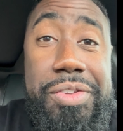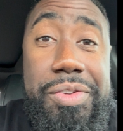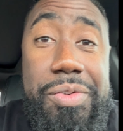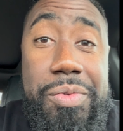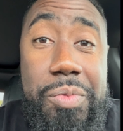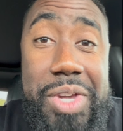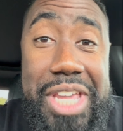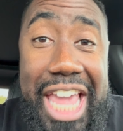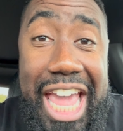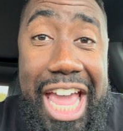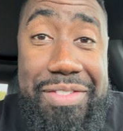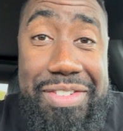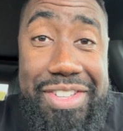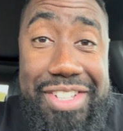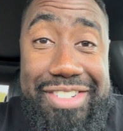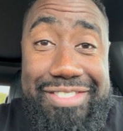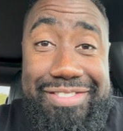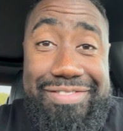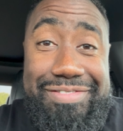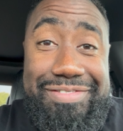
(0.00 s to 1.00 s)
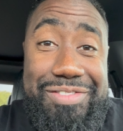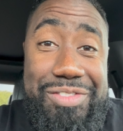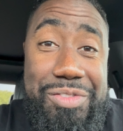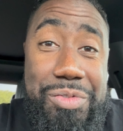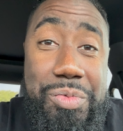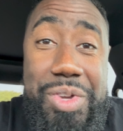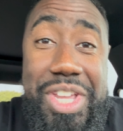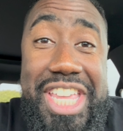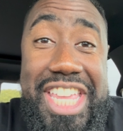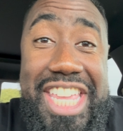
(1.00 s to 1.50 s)
we have it.
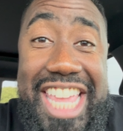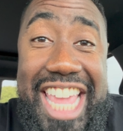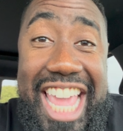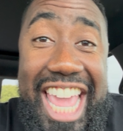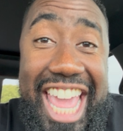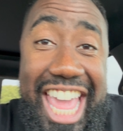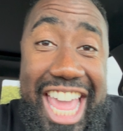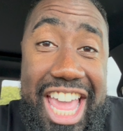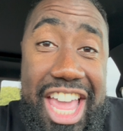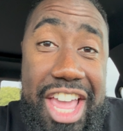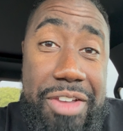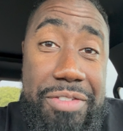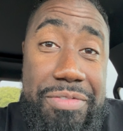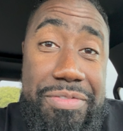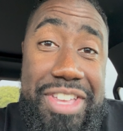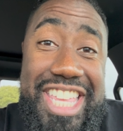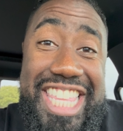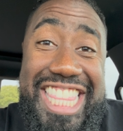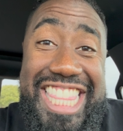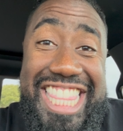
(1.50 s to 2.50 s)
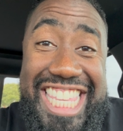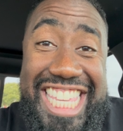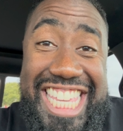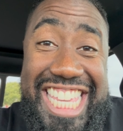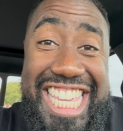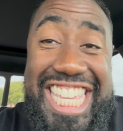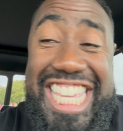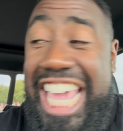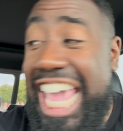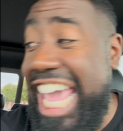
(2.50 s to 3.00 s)
We have
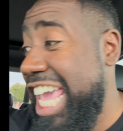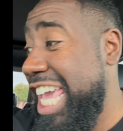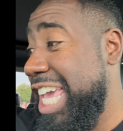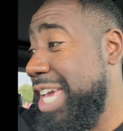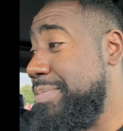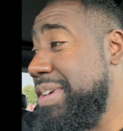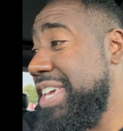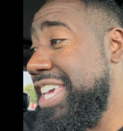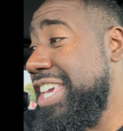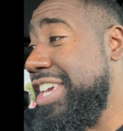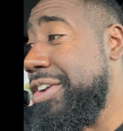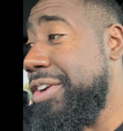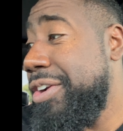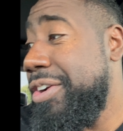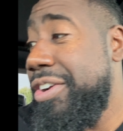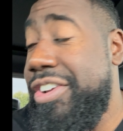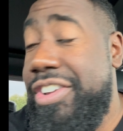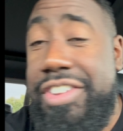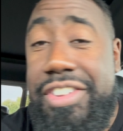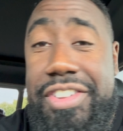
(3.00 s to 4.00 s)
the game here.